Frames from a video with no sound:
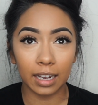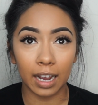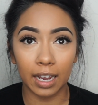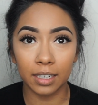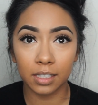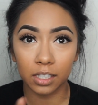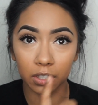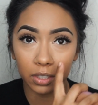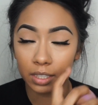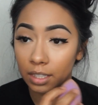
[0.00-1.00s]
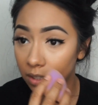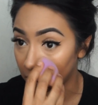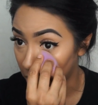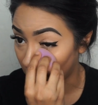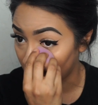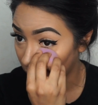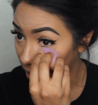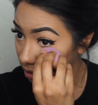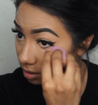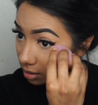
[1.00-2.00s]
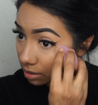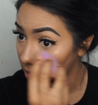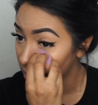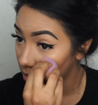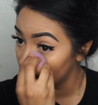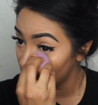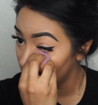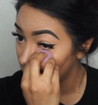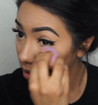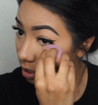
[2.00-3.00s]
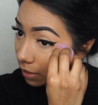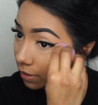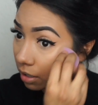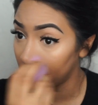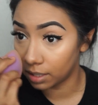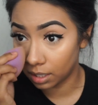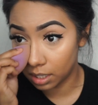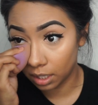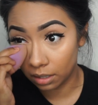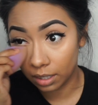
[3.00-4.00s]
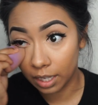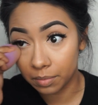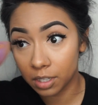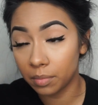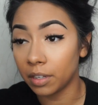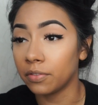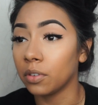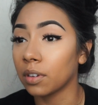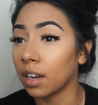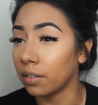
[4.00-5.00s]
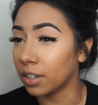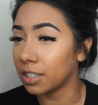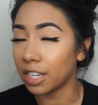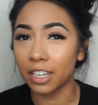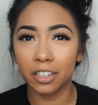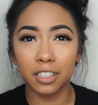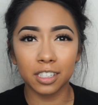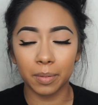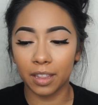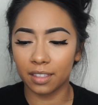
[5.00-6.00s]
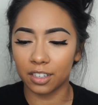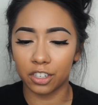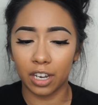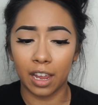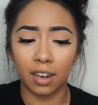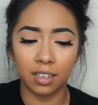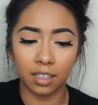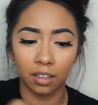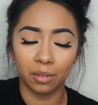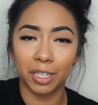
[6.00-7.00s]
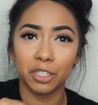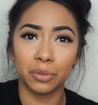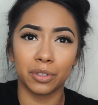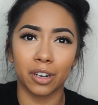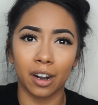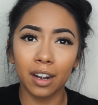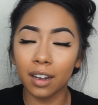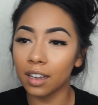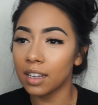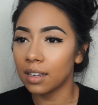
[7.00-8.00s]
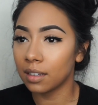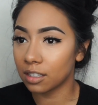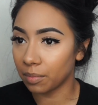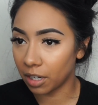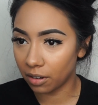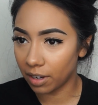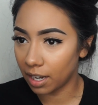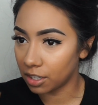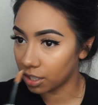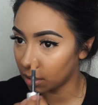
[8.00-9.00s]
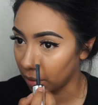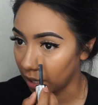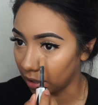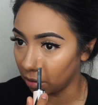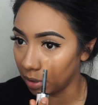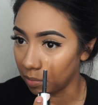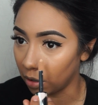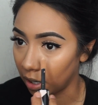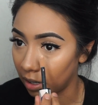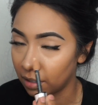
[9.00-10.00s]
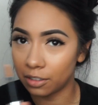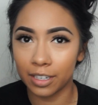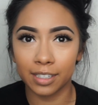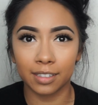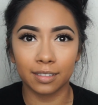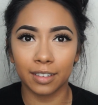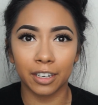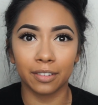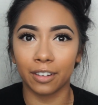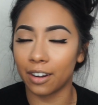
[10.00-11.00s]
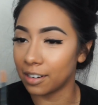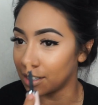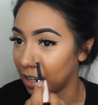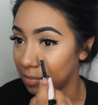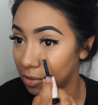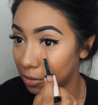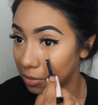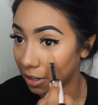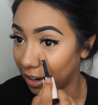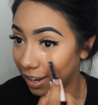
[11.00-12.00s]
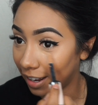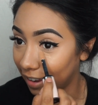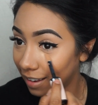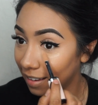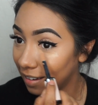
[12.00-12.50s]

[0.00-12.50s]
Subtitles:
kind of still see some darkness, even though this concealer claims to be full coverage. It could just be that the shade is a little bit too dark. So I'm gonna go ahead and just apply a little bit more. Do you guys hear the cars? I'm so sorry.